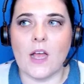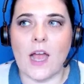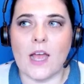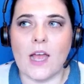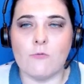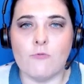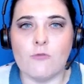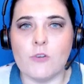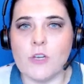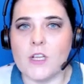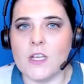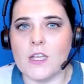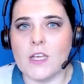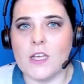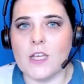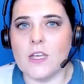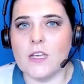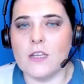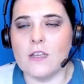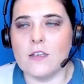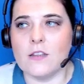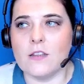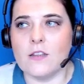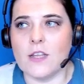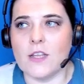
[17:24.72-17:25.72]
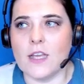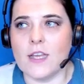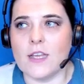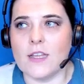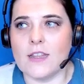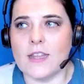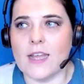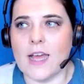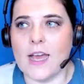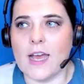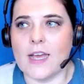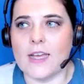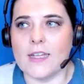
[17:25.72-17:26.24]
I really think
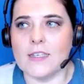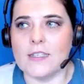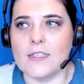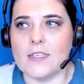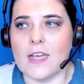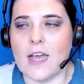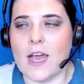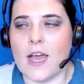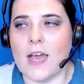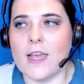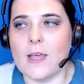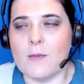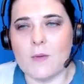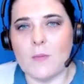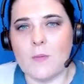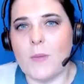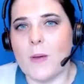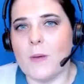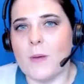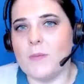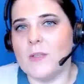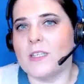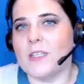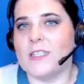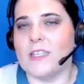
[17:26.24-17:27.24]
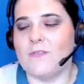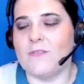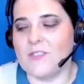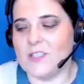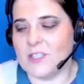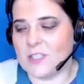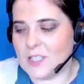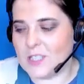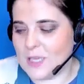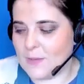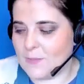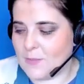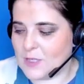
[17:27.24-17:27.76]
that I am a public service
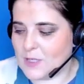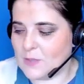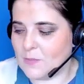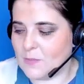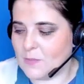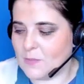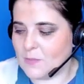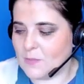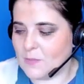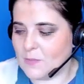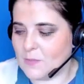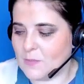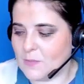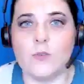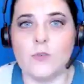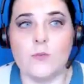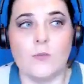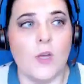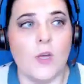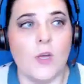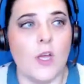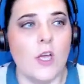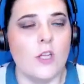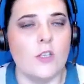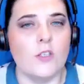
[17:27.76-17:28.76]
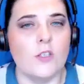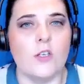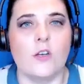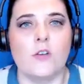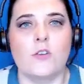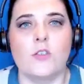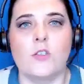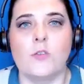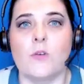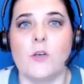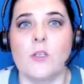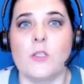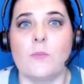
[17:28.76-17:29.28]
interpreter, but I love to talk
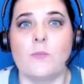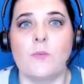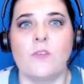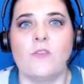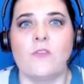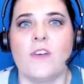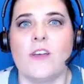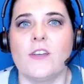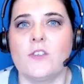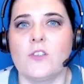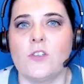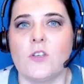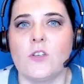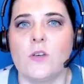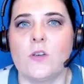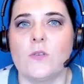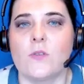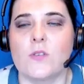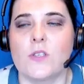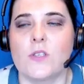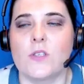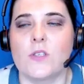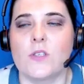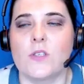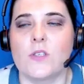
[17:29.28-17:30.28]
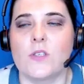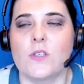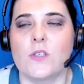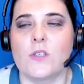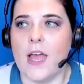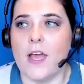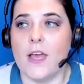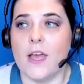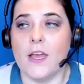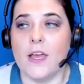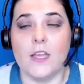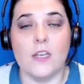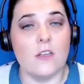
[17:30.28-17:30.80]
to other professionals
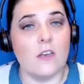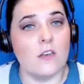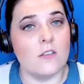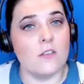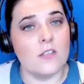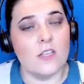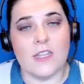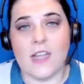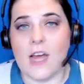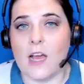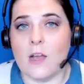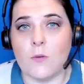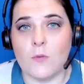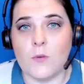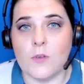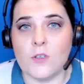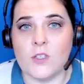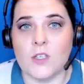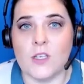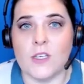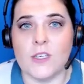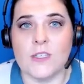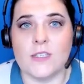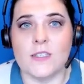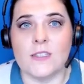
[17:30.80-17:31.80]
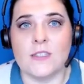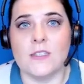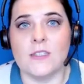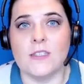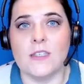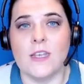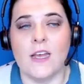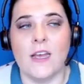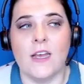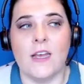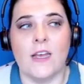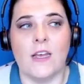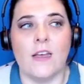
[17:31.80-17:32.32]
uh, in other languages,
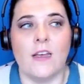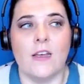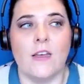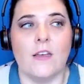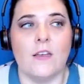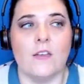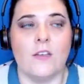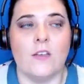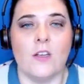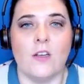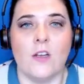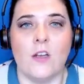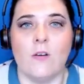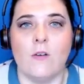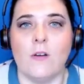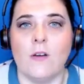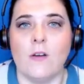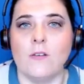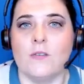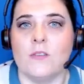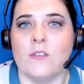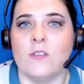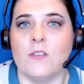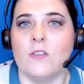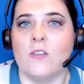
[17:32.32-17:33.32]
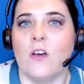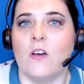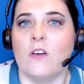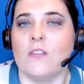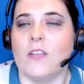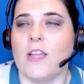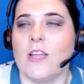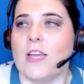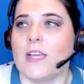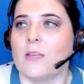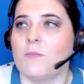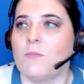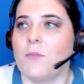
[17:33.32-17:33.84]
uh, you know, uh, not
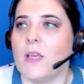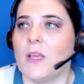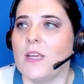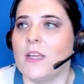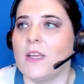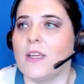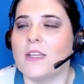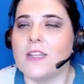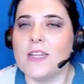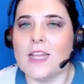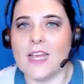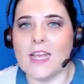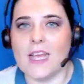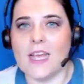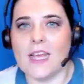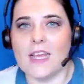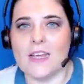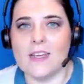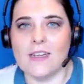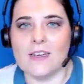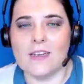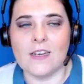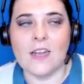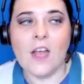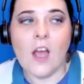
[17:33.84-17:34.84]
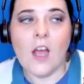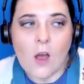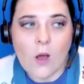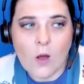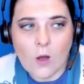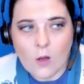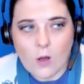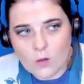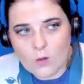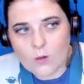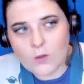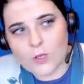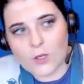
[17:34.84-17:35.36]
like being clicky and,
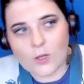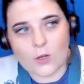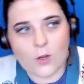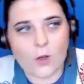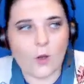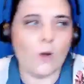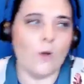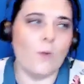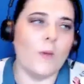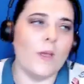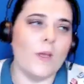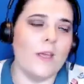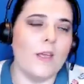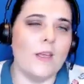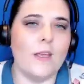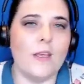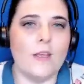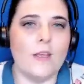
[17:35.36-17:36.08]
oh, you know, we